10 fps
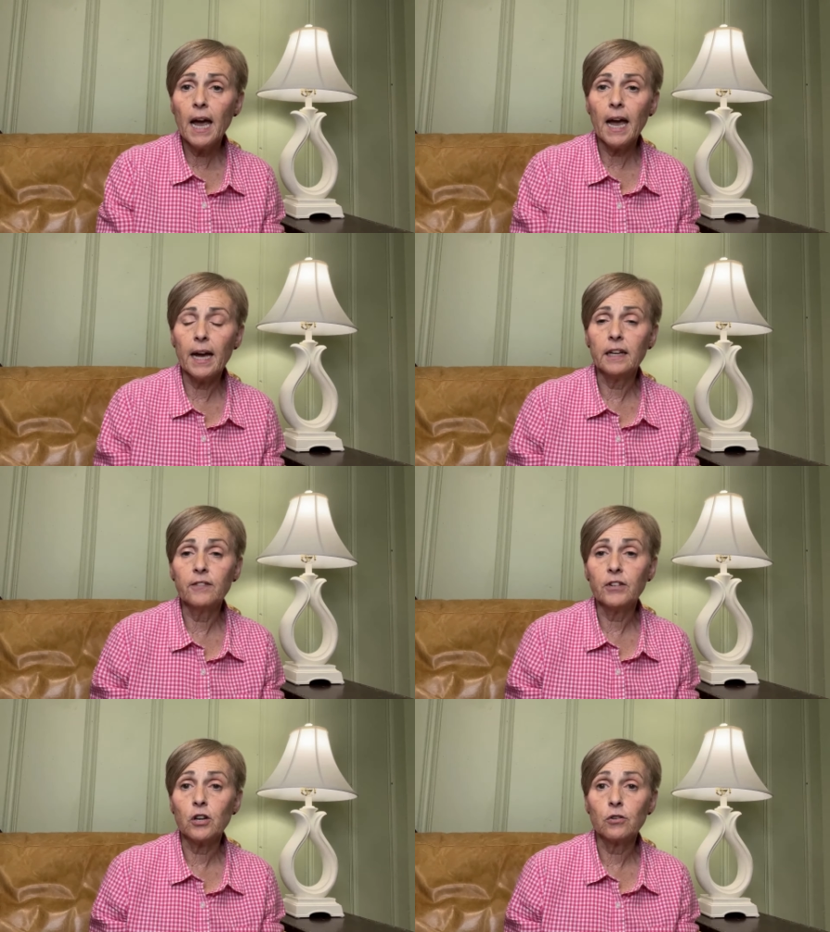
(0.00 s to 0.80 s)
And
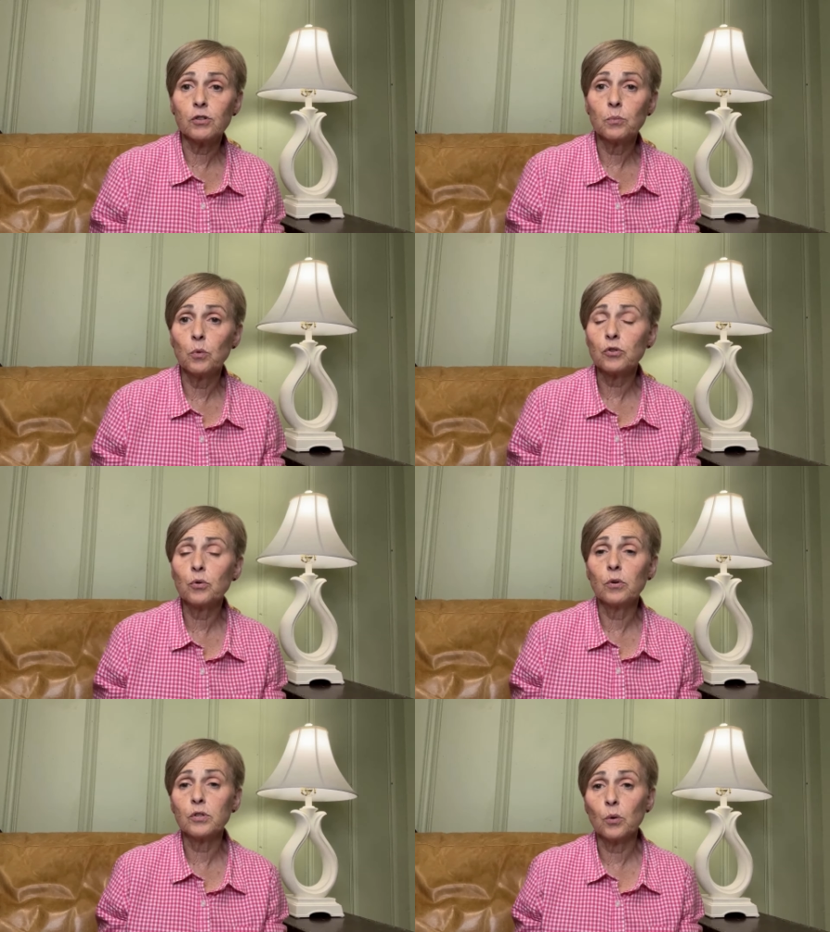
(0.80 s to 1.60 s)
if it goes more
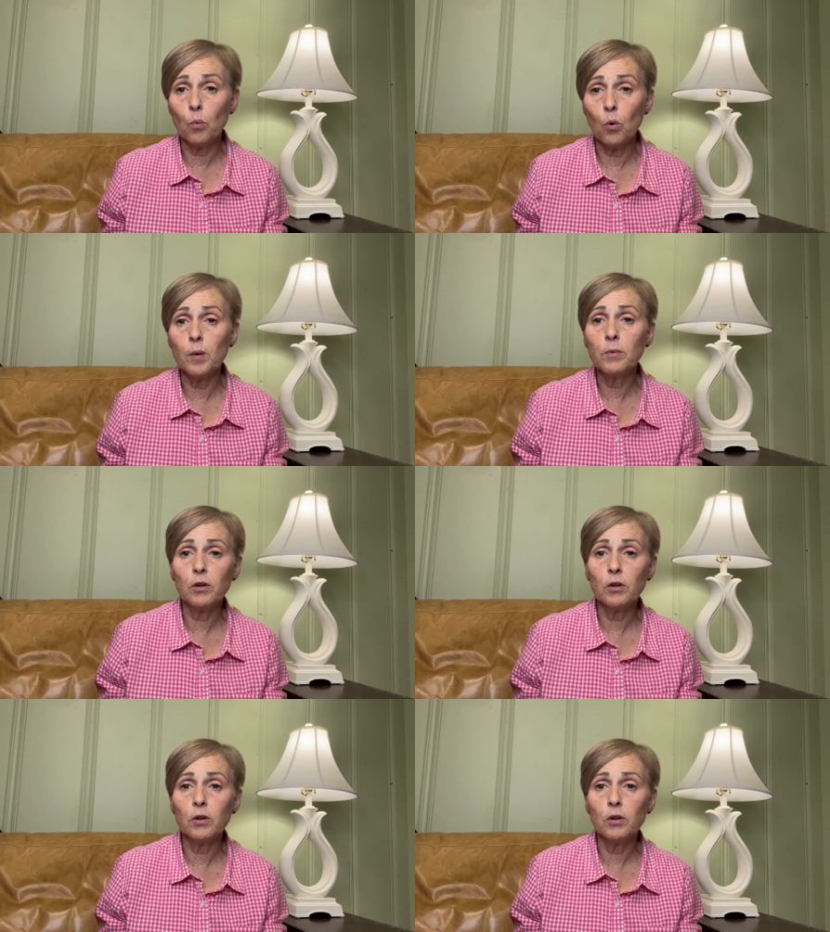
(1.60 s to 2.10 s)
towards a warm,